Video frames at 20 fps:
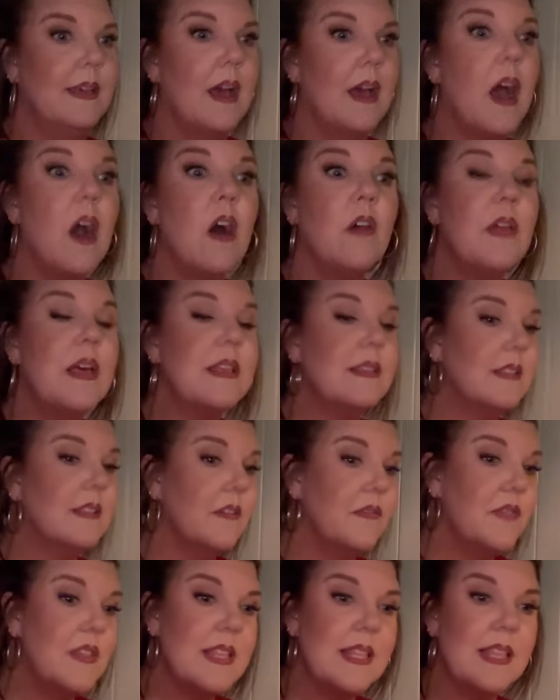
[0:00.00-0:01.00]
all that
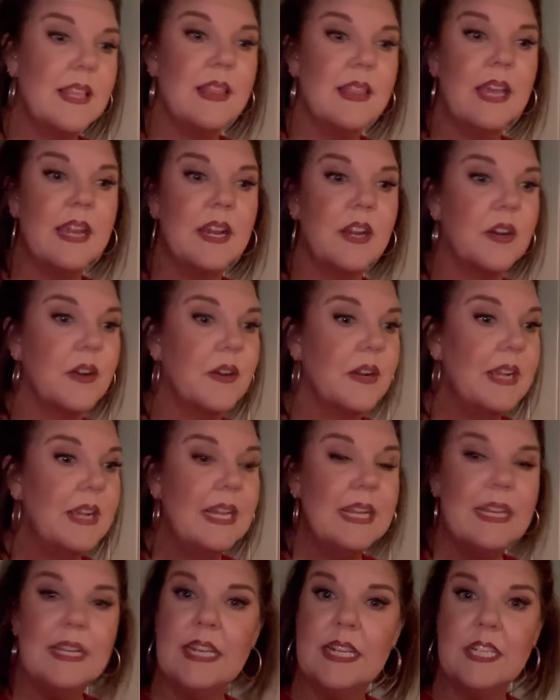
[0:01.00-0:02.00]
stuff that's in there
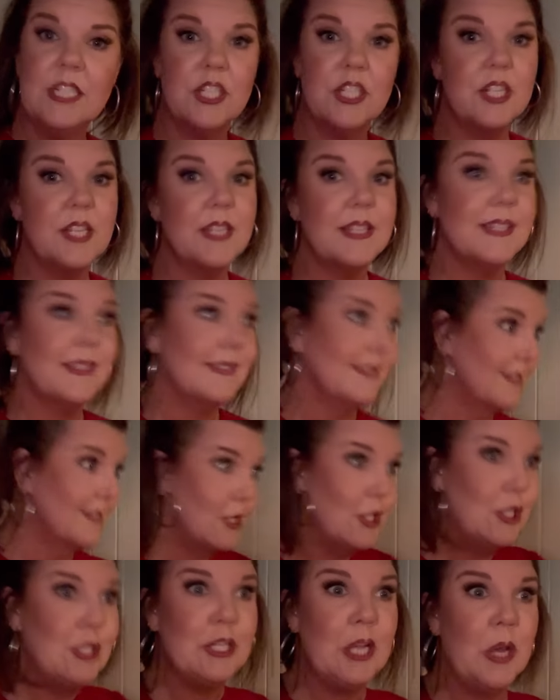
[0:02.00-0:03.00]
didn't just
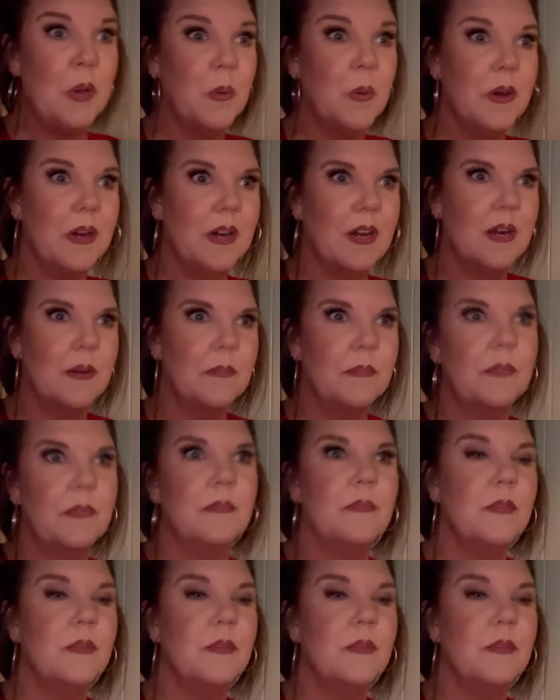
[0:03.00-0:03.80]
show up.